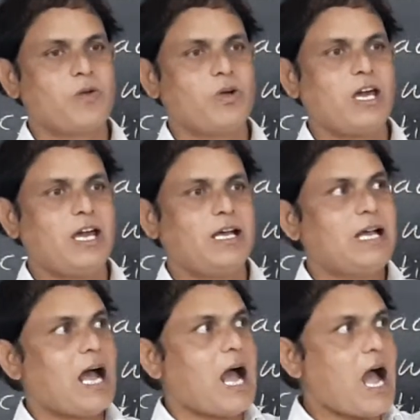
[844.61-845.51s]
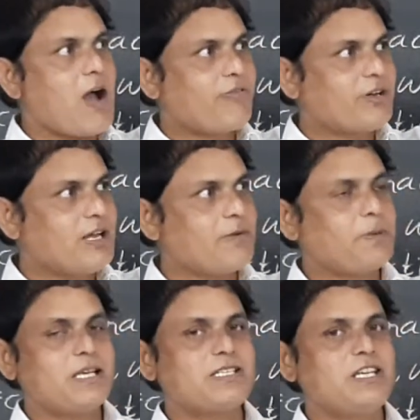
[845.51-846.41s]
Okay, after
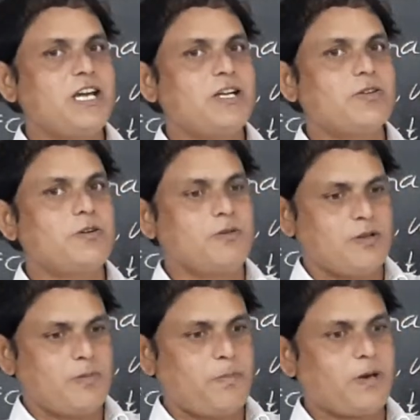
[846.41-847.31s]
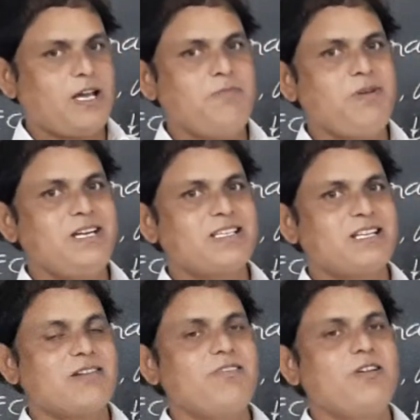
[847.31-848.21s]
president, prime
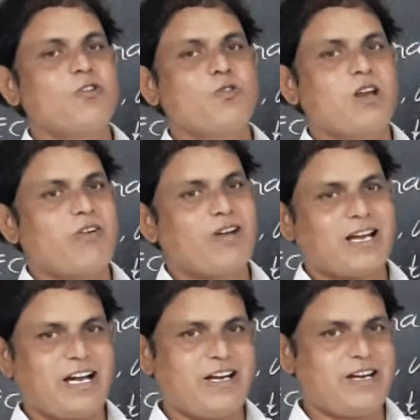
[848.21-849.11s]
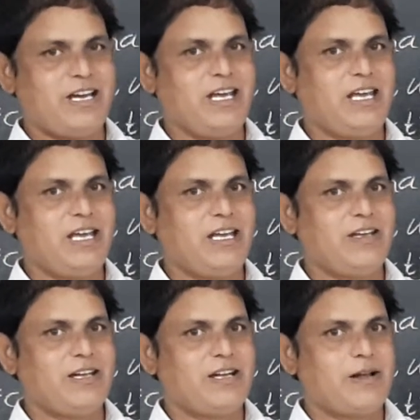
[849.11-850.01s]
minister will rule our country
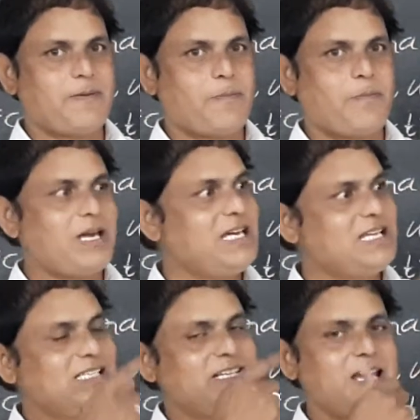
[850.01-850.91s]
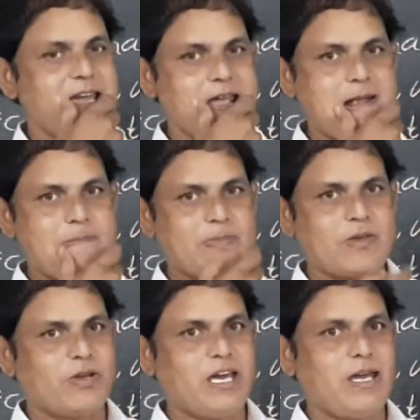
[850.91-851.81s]
by his name.
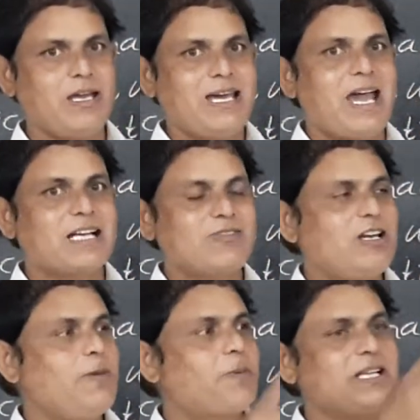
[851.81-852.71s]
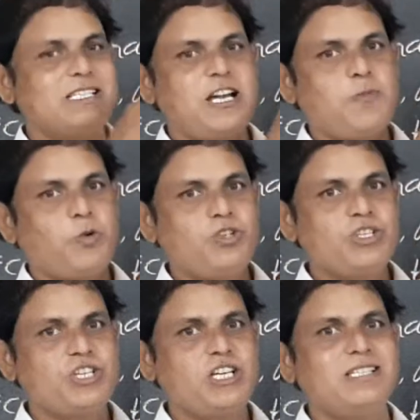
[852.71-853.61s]
Okay, actually president
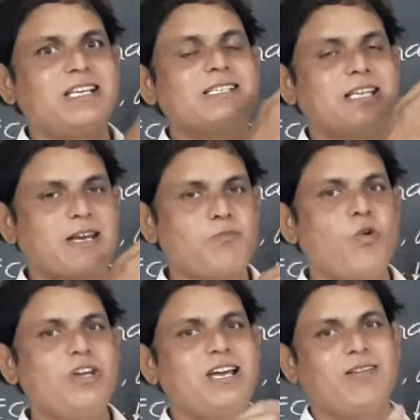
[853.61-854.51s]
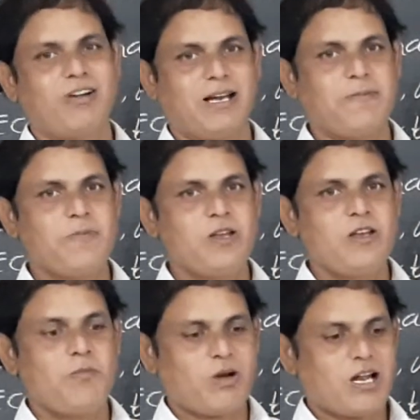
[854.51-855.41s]
position is a ceremonial one,
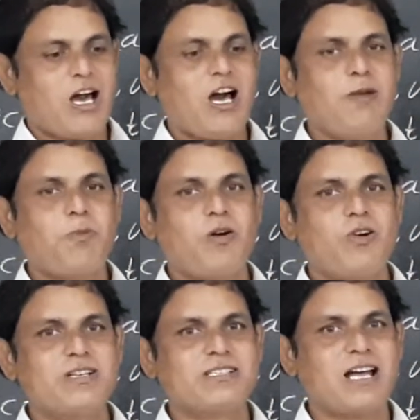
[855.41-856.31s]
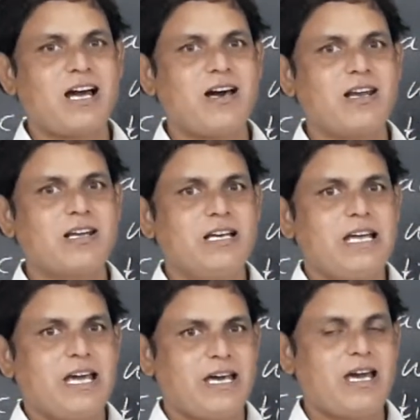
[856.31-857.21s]
but all powers are
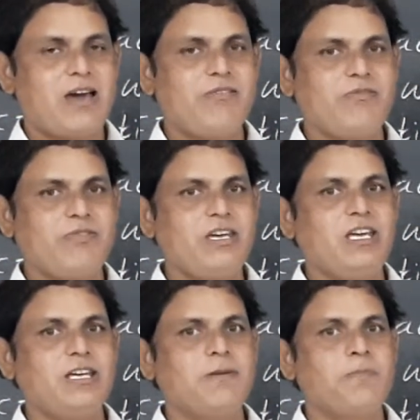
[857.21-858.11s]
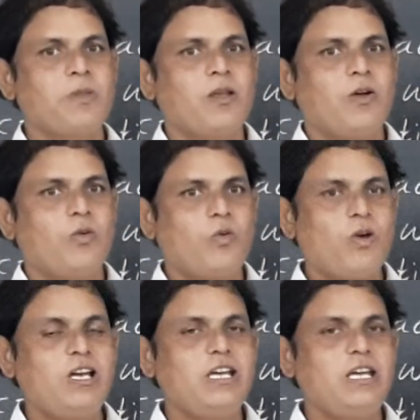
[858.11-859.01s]
having
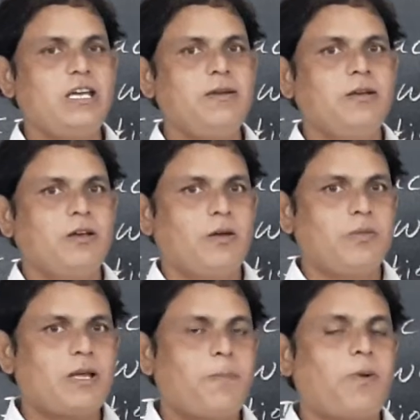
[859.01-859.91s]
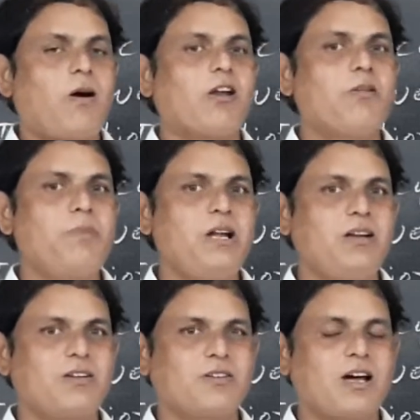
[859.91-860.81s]
only the
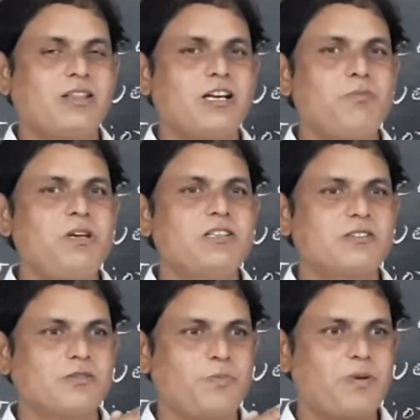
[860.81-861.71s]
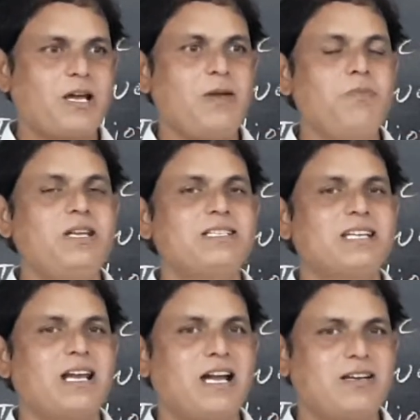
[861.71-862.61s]
parliament. That means prime minister
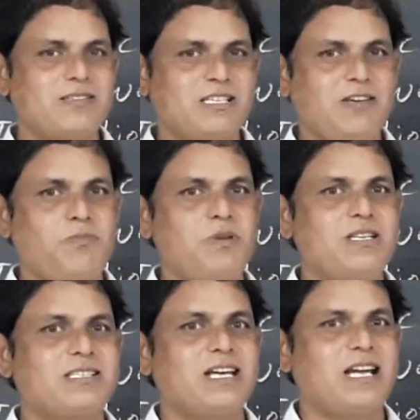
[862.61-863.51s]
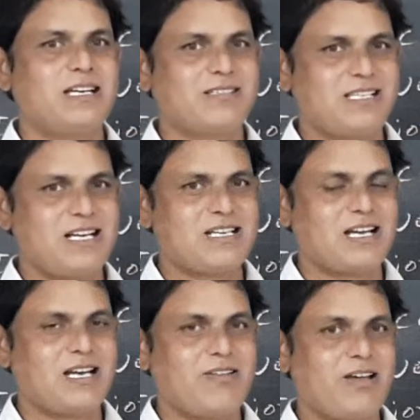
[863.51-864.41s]
and chief minister at
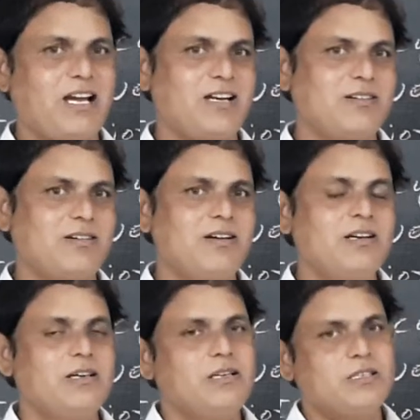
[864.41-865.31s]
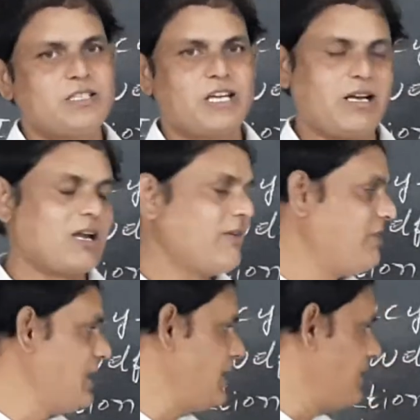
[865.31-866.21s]
central level and state
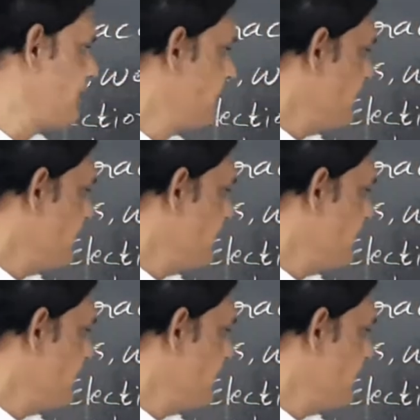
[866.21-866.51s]
level.